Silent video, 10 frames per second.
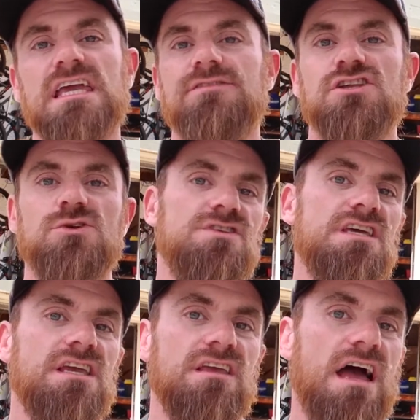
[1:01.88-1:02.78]
even
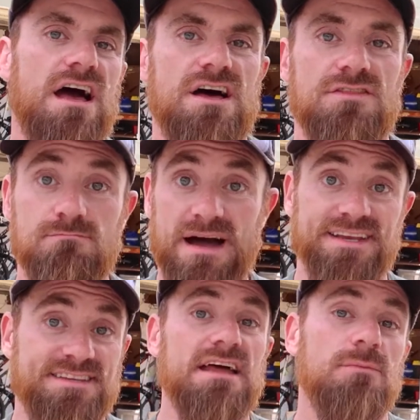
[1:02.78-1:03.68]
using my
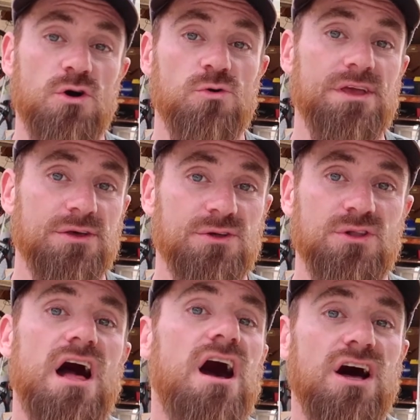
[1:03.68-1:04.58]
dynamo
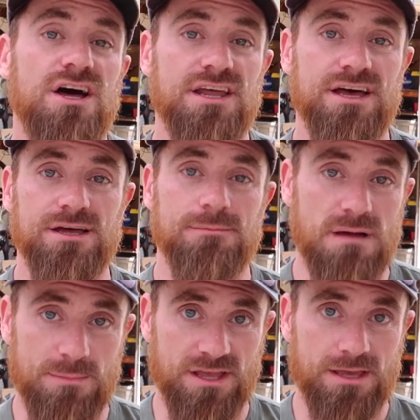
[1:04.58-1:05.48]
wheel on
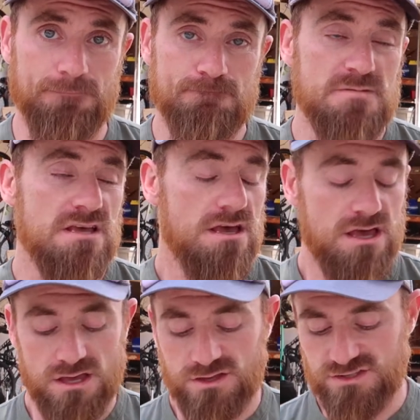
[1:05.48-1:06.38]
my bike.
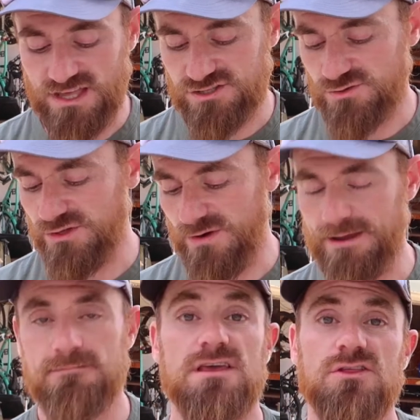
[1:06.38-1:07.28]
So that's really
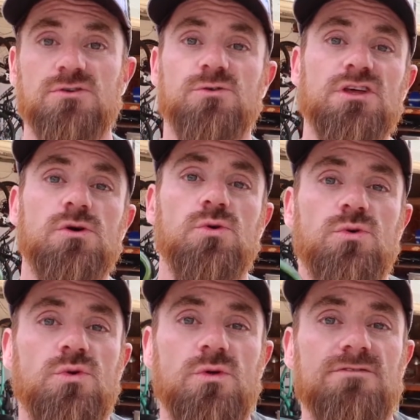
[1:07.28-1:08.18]
great. The other really
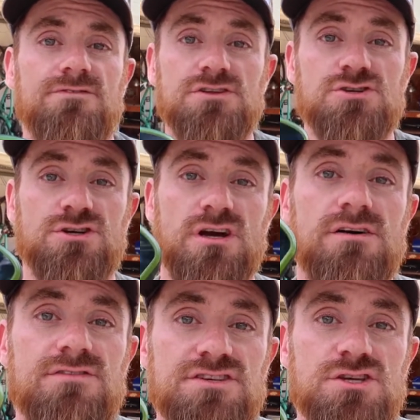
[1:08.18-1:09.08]
cool feature
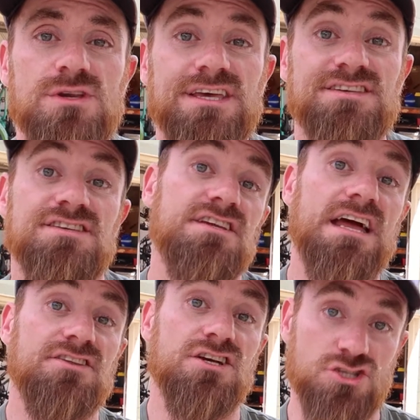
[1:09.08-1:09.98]
of this unit is it's
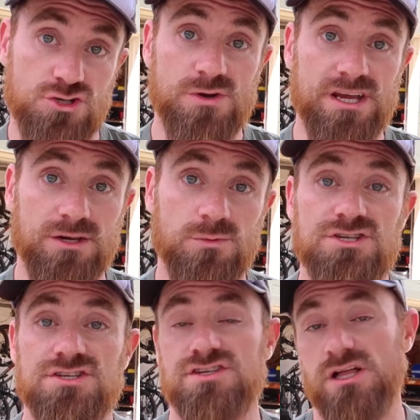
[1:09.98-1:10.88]
got a touch screen,
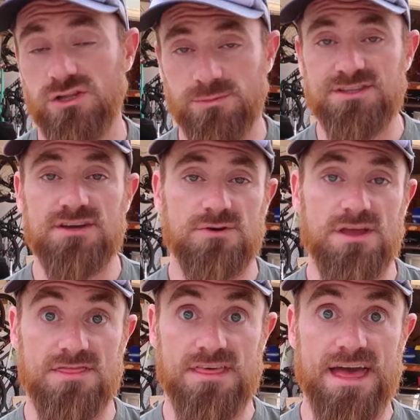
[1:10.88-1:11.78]
which is a little bit
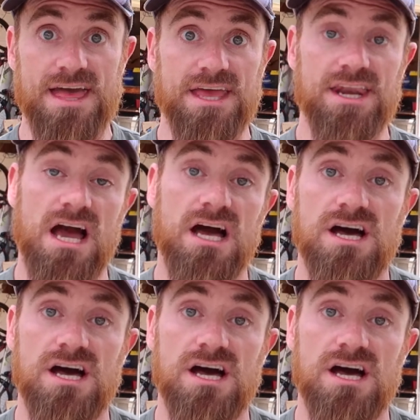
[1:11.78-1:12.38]
different than